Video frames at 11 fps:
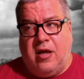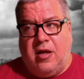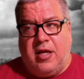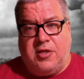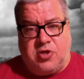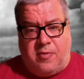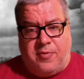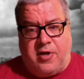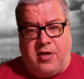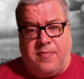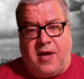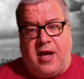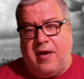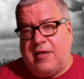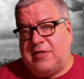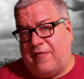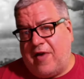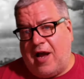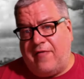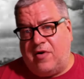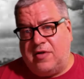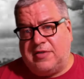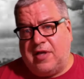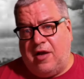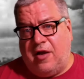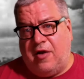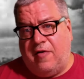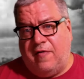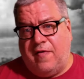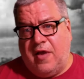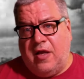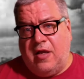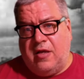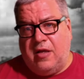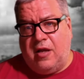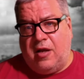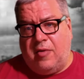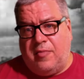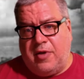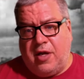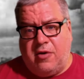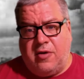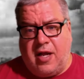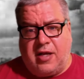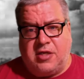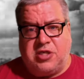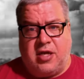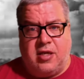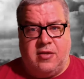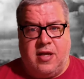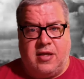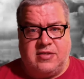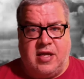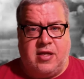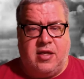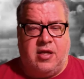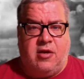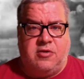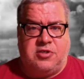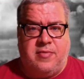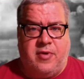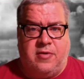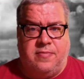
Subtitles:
interpreted by survivors of Nagasaki and Hiroshima.